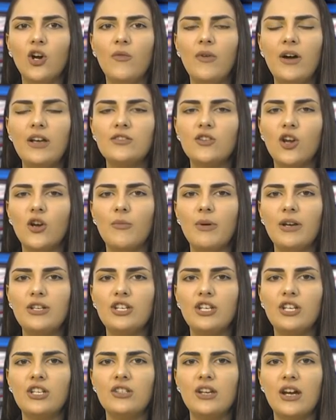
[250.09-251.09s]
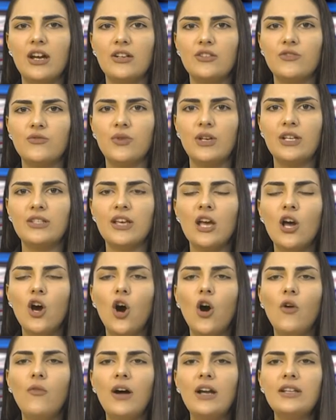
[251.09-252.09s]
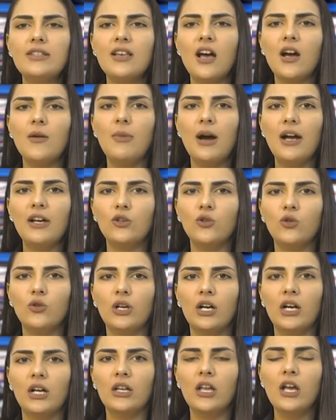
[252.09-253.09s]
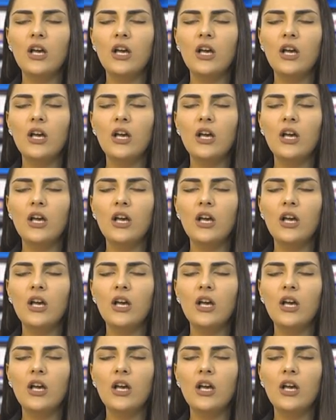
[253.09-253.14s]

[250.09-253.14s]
of Azerbaijani territories of Artsakh by Google.